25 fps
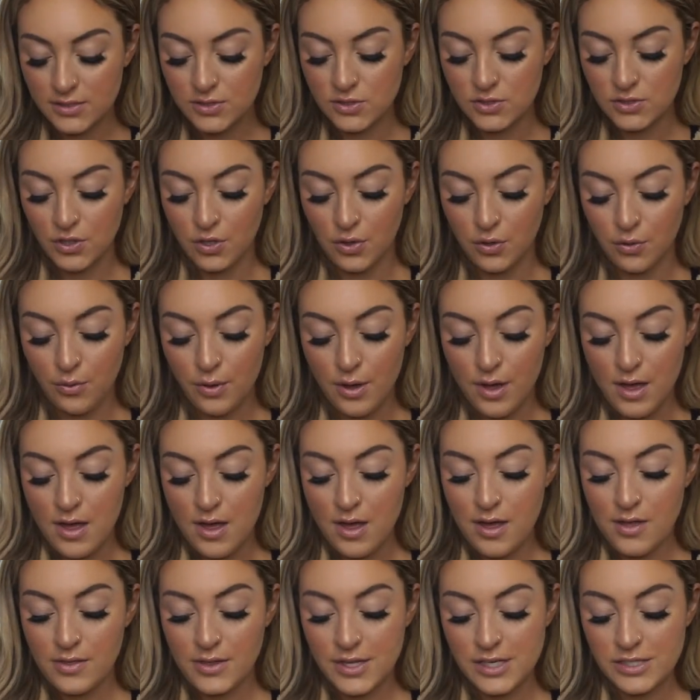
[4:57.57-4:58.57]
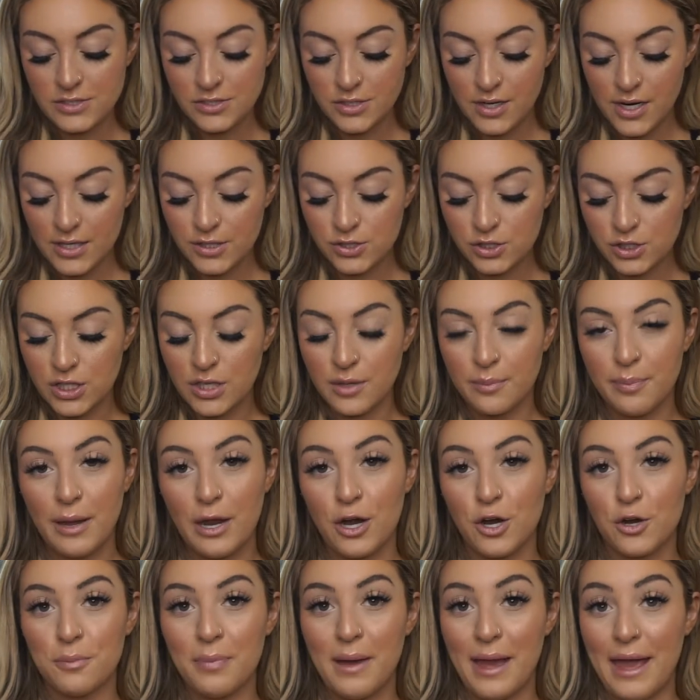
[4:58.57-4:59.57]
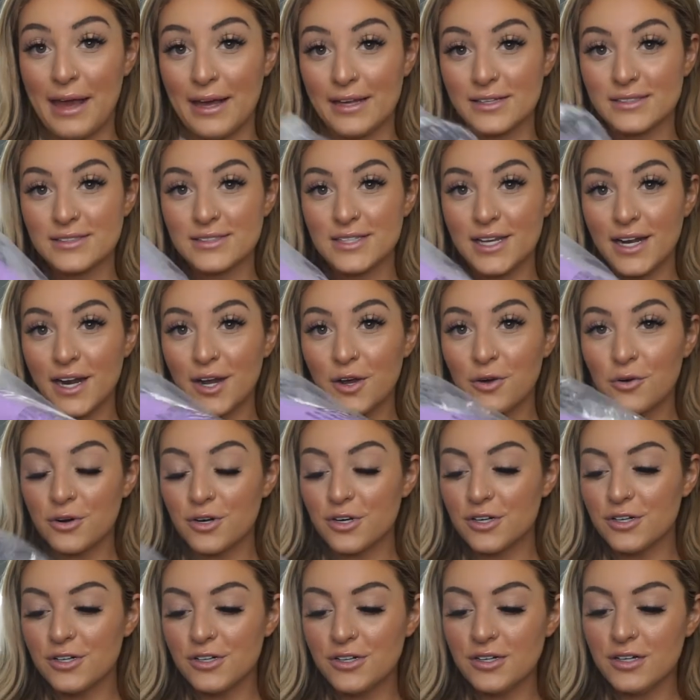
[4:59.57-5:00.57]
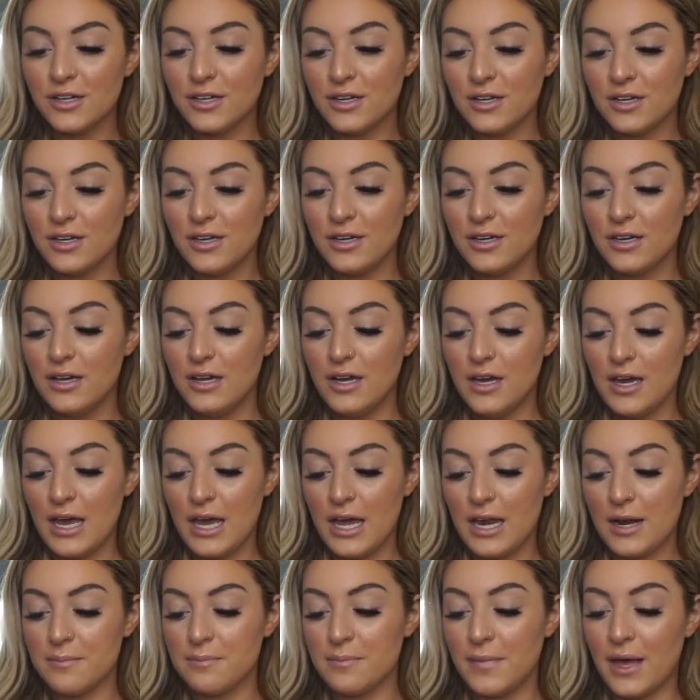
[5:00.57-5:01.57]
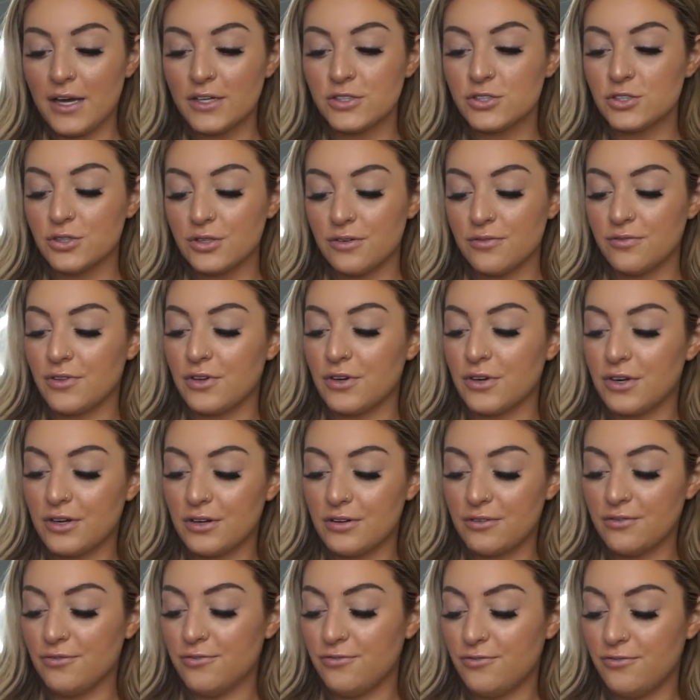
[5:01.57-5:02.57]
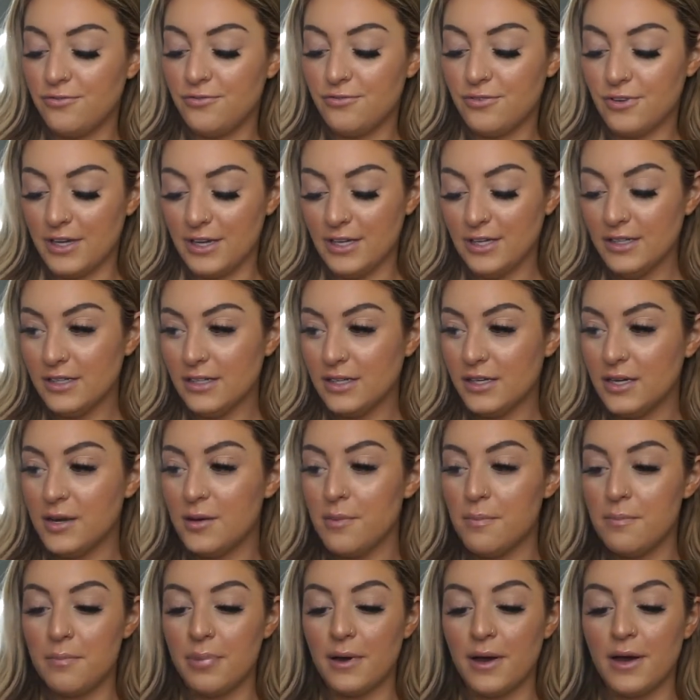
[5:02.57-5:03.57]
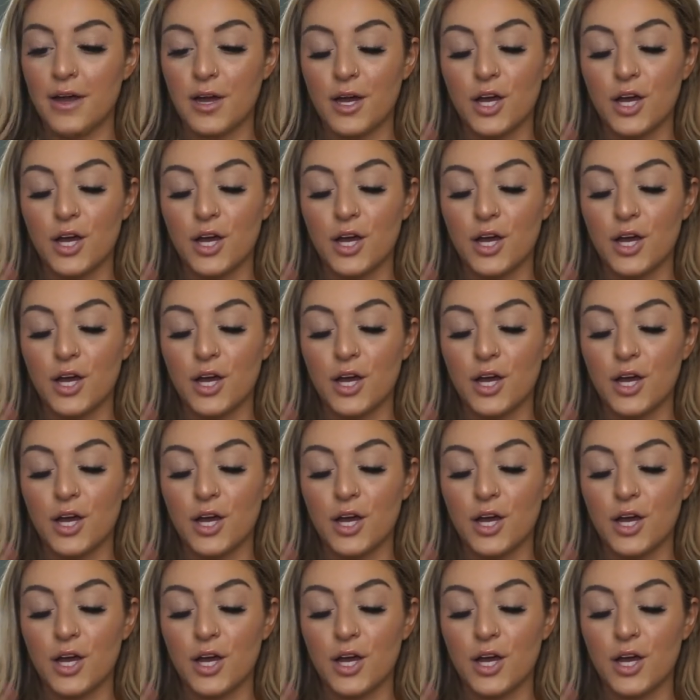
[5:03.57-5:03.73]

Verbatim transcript: So these are actually a pair of pants that I ordered, and I'm not sure if they're gonna fit, but